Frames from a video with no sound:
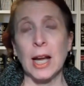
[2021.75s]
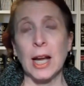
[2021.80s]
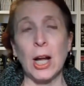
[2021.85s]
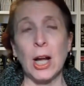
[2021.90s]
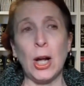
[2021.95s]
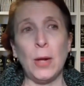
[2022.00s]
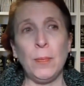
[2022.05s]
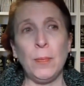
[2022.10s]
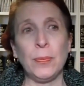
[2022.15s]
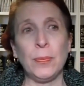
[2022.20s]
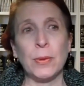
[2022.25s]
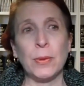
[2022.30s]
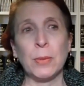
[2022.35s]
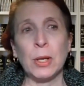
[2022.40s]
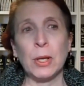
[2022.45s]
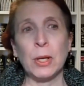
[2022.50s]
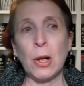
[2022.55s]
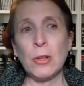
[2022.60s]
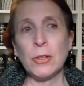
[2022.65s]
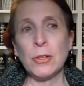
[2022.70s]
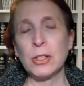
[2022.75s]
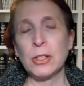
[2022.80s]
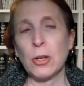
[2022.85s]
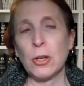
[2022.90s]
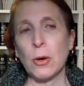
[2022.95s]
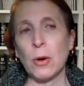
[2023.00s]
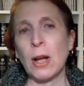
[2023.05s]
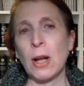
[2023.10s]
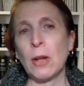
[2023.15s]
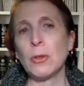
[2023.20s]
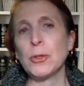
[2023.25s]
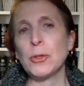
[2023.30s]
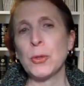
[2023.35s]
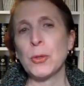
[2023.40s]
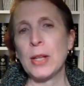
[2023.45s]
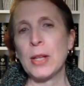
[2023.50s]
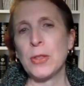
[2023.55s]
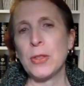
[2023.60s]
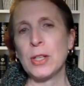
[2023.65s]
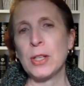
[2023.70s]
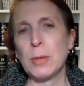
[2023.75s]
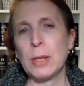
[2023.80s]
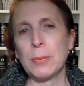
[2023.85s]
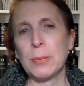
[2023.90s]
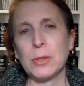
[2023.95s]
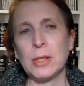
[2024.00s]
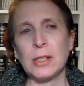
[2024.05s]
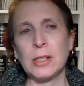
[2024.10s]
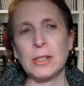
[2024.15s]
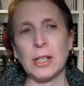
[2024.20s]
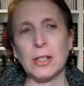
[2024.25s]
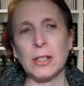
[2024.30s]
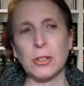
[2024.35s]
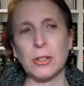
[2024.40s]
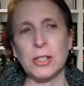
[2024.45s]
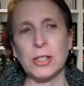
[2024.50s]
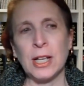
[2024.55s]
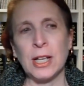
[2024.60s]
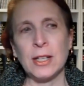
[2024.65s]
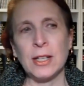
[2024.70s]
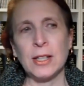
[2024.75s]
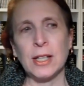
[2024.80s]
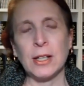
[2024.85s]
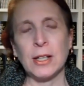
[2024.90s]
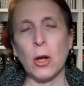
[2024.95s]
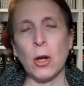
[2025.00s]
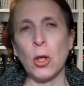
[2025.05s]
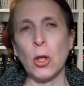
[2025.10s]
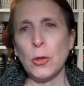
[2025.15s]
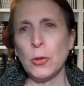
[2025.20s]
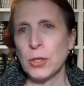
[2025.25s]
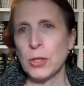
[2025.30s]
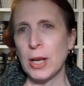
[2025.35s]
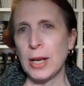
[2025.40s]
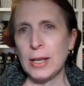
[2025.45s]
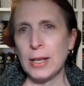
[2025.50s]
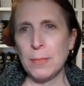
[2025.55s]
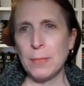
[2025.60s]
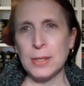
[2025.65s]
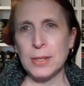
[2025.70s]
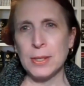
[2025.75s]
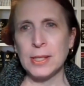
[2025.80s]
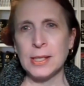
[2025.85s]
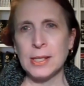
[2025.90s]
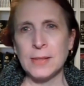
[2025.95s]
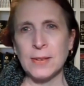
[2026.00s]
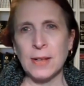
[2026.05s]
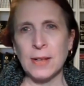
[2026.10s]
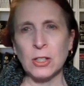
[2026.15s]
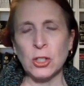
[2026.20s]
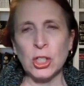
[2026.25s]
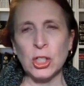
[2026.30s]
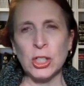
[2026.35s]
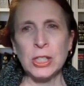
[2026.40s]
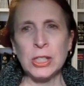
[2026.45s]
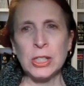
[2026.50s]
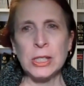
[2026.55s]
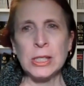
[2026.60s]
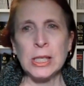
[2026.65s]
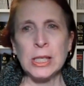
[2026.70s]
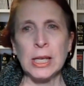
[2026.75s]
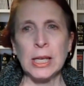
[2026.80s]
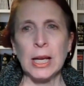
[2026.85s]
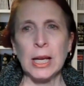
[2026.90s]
But also I think people need to understand that all those kind of business functions